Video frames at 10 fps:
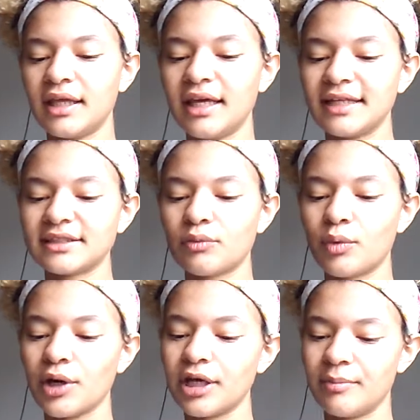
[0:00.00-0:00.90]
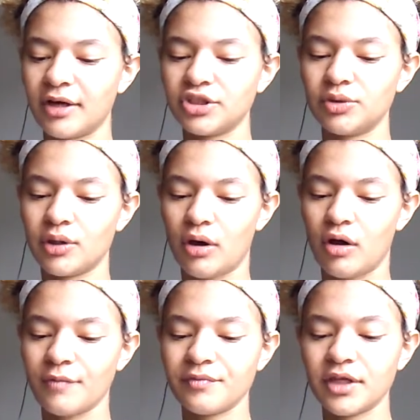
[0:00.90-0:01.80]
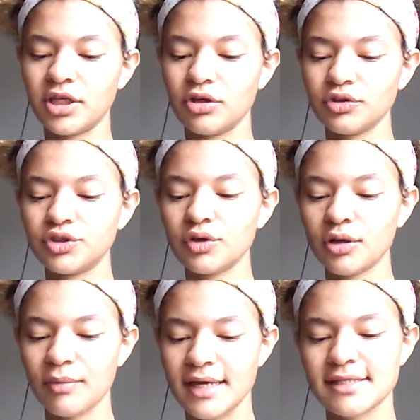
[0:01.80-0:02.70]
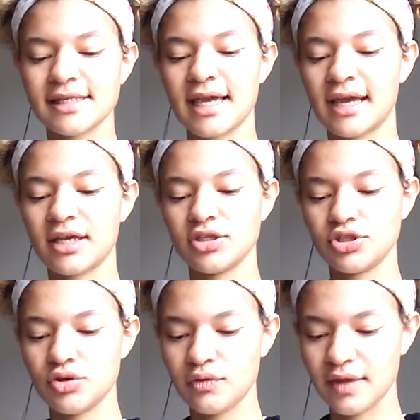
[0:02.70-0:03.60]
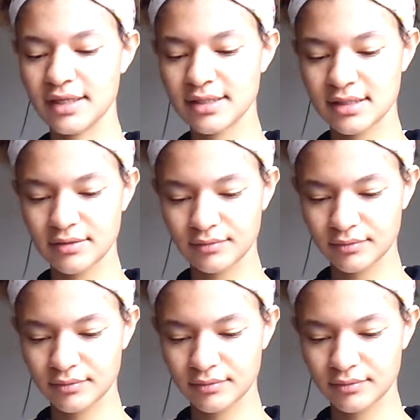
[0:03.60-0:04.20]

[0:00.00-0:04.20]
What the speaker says: He isn't worried about you at all. He knows you are amazing and can do this.